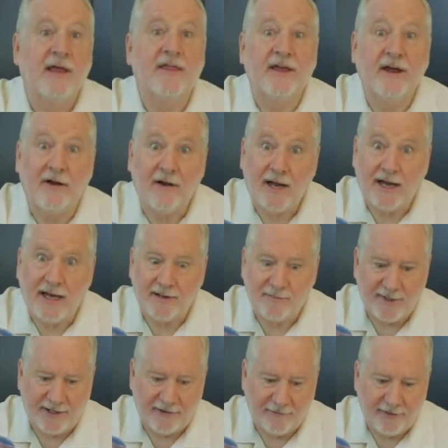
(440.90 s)
They're hot,
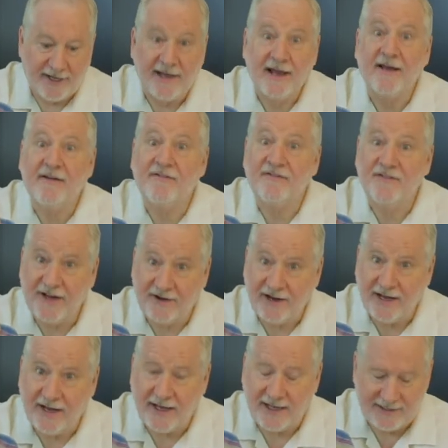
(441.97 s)
by the way, very
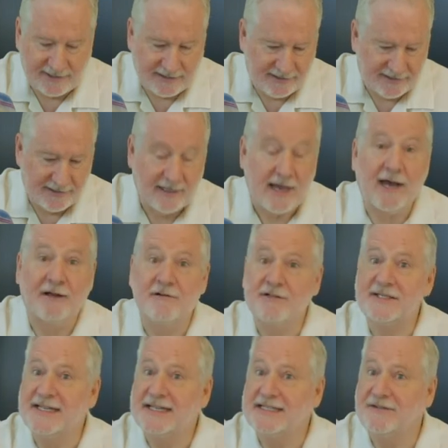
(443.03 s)
hot,
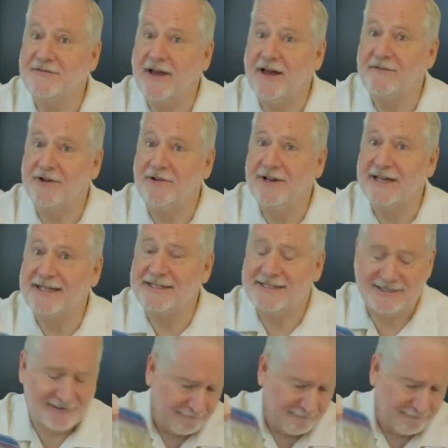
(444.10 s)
165 degrees.